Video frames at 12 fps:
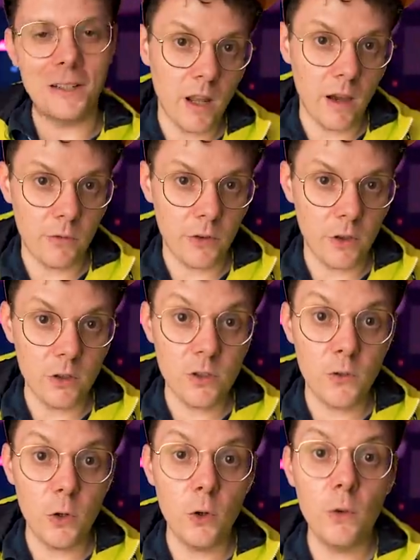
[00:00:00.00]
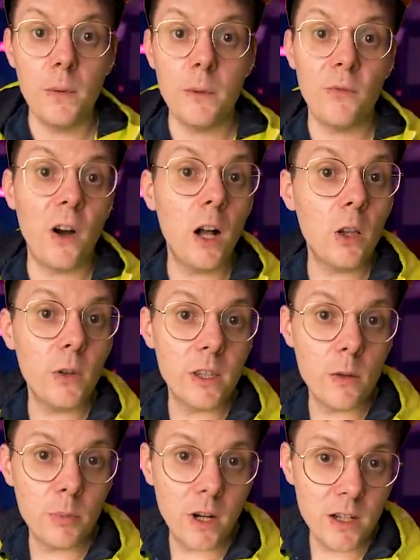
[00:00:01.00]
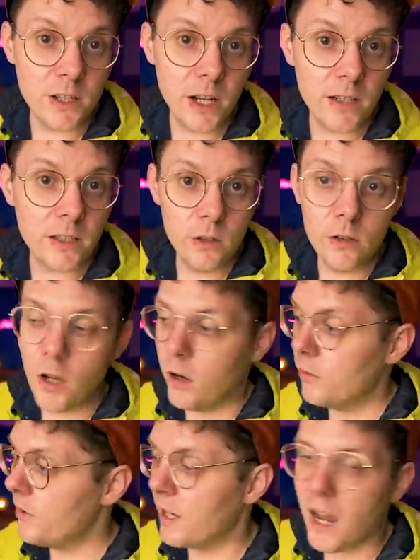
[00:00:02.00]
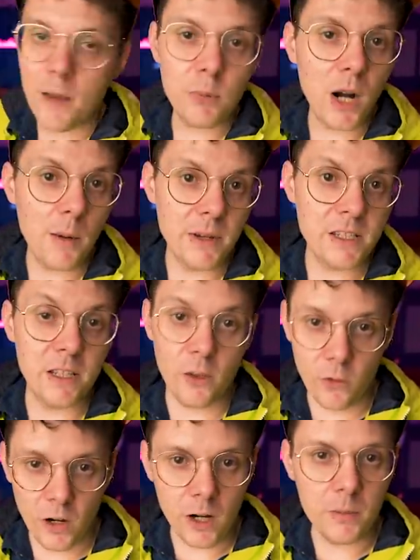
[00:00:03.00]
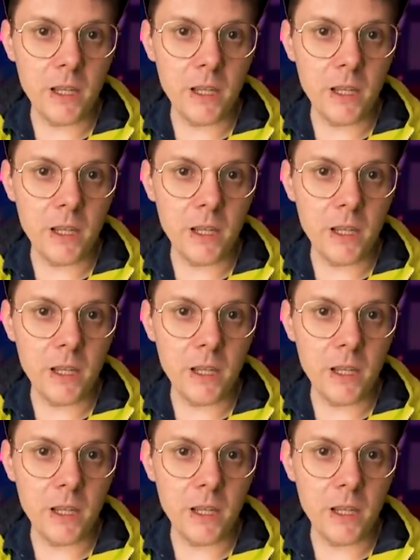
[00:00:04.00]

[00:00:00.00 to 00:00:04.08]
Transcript: Now, for those of you who've been following the project, you know that I promised at the very